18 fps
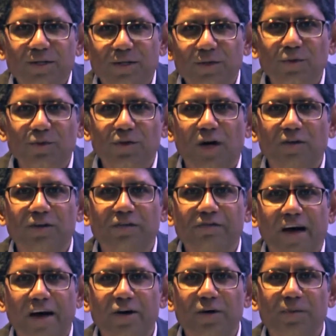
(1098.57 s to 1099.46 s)

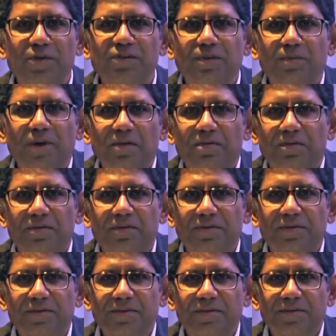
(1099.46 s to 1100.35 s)
2,500 rupees a month.
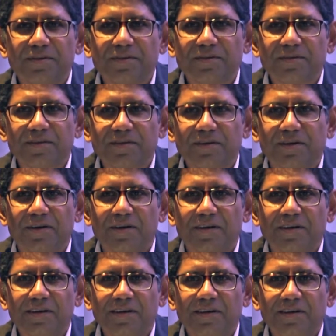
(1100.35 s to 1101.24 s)
Right?